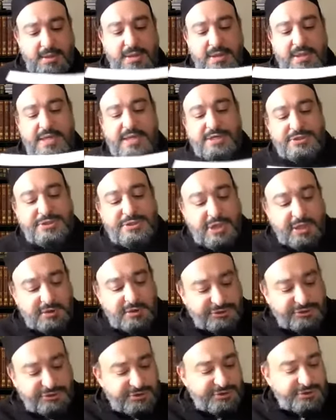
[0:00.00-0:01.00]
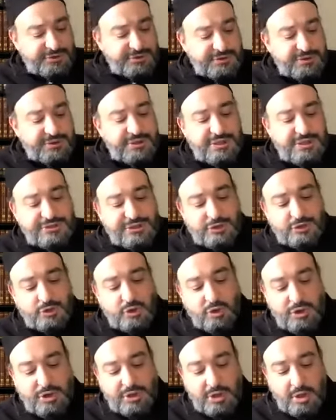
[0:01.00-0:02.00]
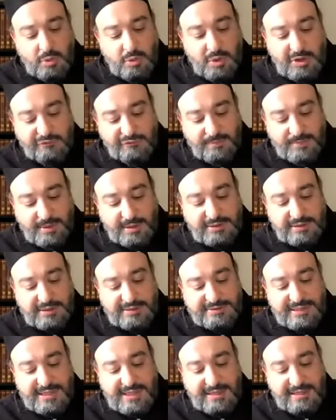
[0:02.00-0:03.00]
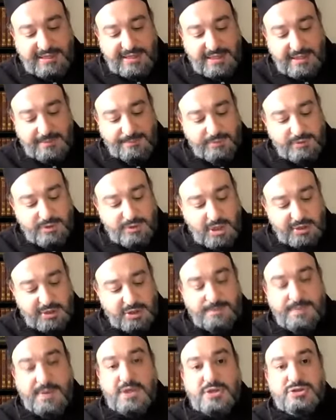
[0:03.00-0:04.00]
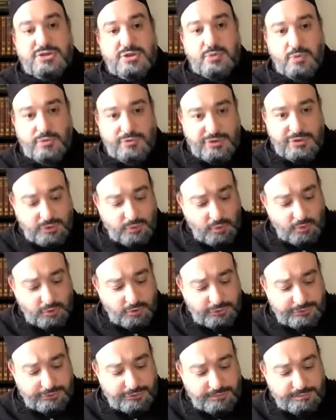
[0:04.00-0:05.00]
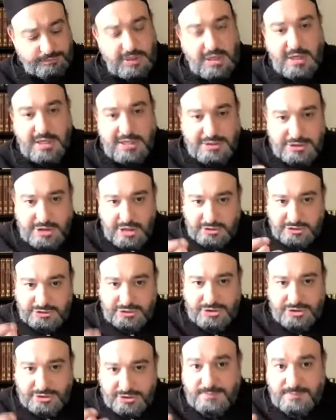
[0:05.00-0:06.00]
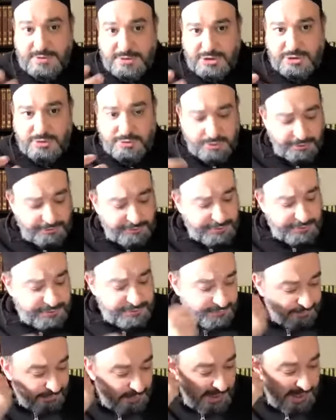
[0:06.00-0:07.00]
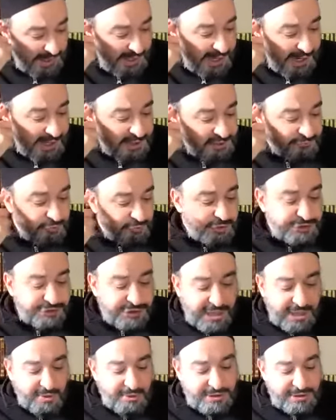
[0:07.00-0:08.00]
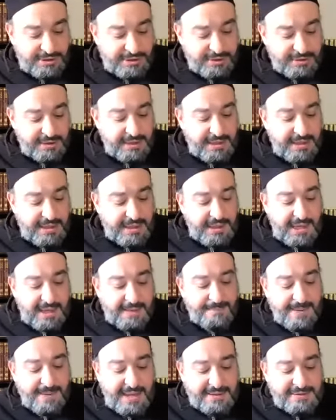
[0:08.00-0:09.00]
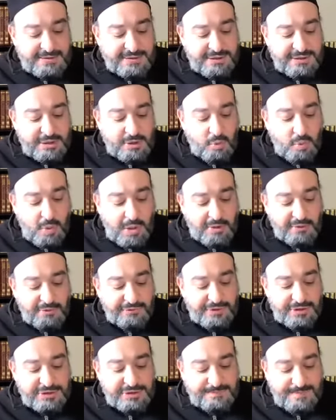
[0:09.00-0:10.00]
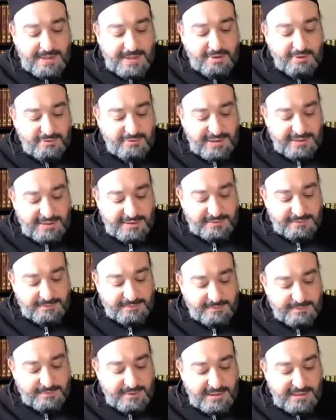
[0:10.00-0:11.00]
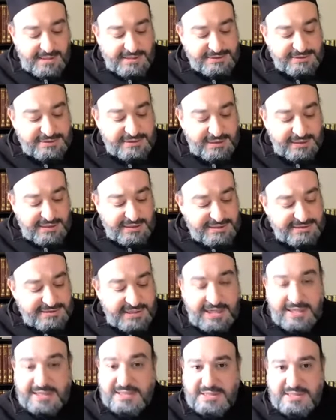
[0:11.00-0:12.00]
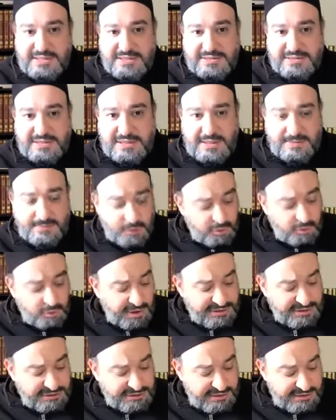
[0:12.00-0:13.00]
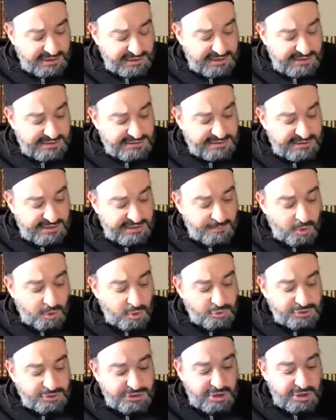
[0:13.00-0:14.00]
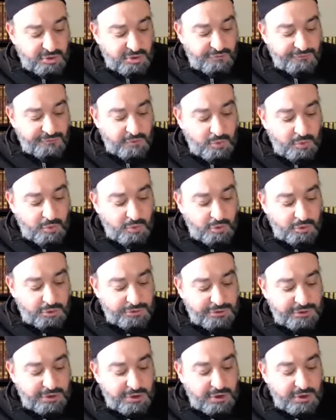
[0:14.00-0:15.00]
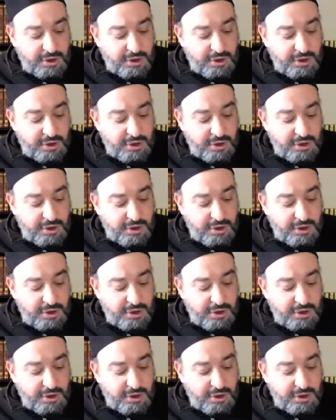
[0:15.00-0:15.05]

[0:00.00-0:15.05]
Indulgence is a turning away from Allah Ta'ala and a preoccupation with this world, indulgence in material things. As for charity, abandoning wealth is better than it. As Isa alayhi salam, Christ said, alayhi salam, O seeker of the world,